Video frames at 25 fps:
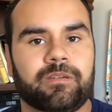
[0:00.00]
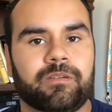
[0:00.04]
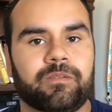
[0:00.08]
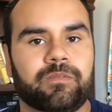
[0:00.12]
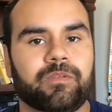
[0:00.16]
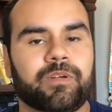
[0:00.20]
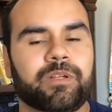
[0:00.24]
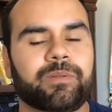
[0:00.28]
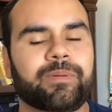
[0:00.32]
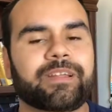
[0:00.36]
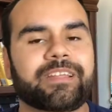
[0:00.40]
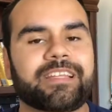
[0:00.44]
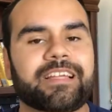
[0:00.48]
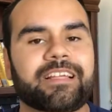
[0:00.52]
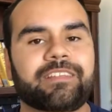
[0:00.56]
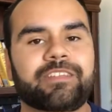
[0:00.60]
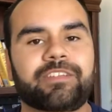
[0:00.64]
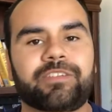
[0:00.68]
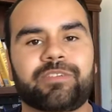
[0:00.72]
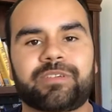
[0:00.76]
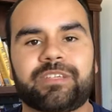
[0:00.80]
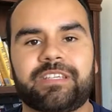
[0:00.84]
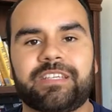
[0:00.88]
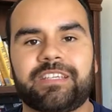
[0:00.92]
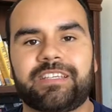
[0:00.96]
What about that
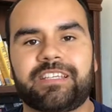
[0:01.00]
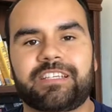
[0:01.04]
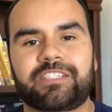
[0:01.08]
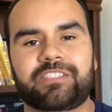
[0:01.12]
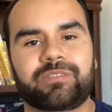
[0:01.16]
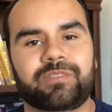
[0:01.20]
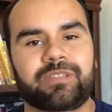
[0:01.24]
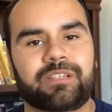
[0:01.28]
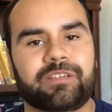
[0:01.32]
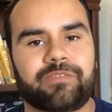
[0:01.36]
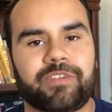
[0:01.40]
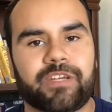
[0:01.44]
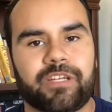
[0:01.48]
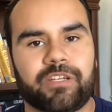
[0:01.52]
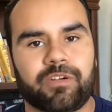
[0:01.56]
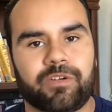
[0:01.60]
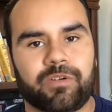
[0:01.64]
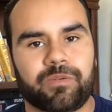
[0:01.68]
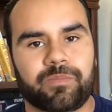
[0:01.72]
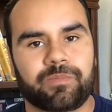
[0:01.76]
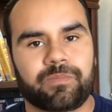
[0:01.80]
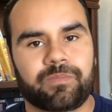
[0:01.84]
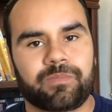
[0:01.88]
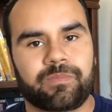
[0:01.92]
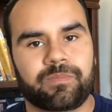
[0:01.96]
little kid that you love at home?
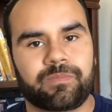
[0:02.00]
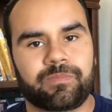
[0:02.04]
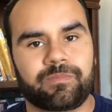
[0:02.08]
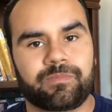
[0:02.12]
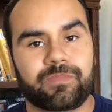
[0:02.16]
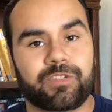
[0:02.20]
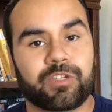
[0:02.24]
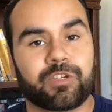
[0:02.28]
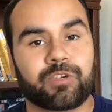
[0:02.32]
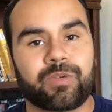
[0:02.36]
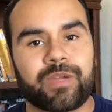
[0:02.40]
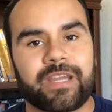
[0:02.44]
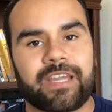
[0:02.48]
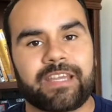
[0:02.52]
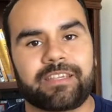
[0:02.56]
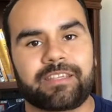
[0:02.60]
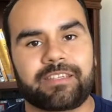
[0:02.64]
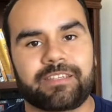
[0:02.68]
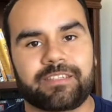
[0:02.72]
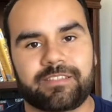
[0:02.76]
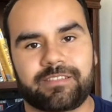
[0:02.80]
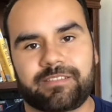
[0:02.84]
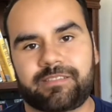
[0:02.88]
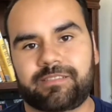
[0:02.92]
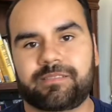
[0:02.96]
Your
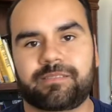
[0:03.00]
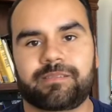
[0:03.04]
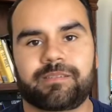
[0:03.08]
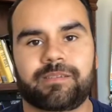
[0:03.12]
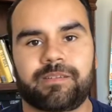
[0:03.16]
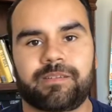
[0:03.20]
grandkids?